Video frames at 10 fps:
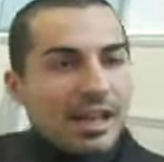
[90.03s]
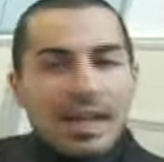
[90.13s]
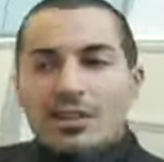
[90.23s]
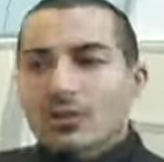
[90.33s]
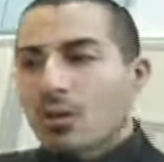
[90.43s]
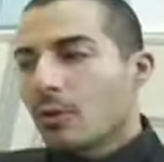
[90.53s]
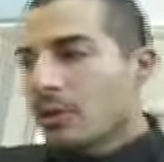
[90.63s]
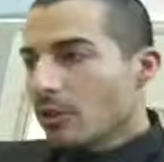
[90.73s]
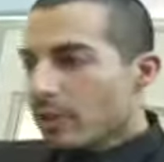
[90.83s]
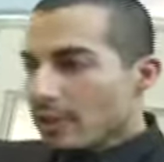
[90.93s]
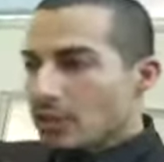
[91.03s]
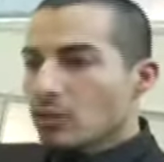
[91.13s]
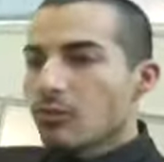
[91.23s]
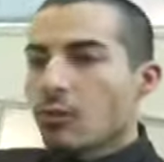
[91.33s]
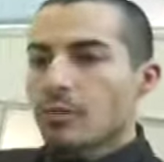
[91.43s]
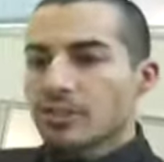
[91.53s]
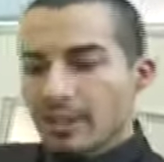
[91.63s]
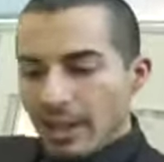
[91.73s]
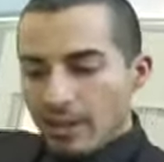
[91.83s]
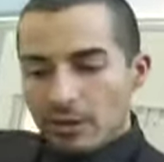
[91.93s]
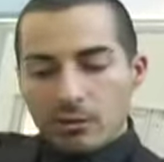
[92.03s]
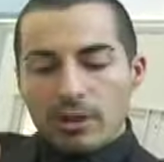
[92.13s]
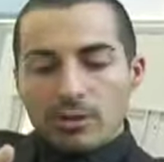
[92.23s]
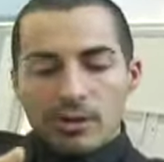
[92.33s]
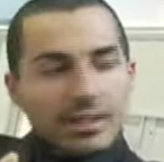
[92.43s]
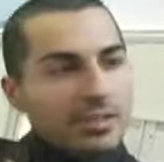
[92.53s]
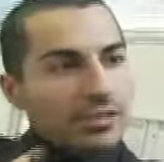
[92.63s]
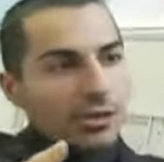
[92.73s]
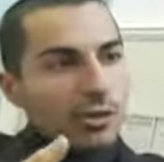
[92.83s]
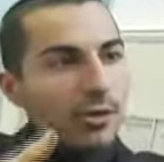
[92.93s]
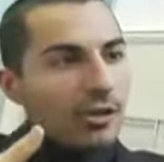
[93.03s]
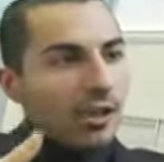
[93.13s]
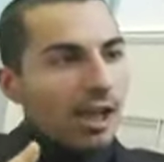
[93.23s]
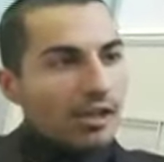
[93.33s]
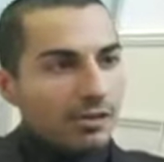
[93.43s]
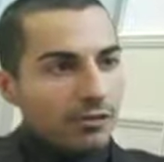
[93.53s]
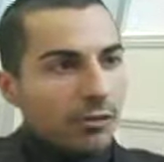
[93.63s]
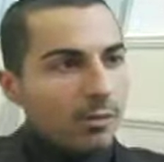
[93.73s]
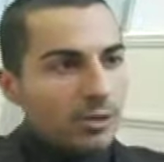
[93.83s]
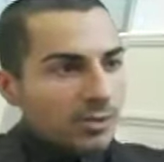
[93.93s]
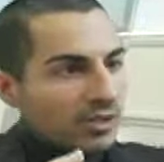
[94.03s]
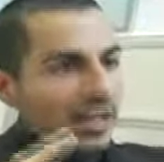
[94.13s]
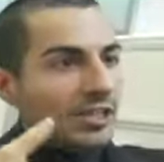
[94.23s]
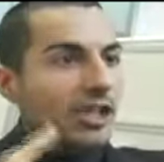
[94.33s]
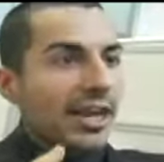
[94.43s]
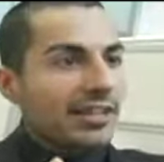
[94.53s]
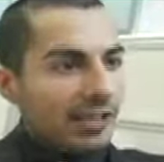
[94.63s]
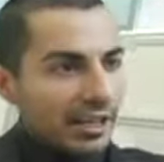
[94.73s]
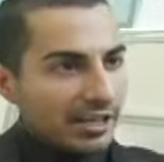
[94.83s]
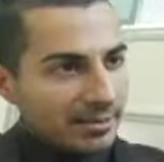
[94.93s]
And so when you look at the two forms together, you really read these two interlocking forms, almost like a chain link.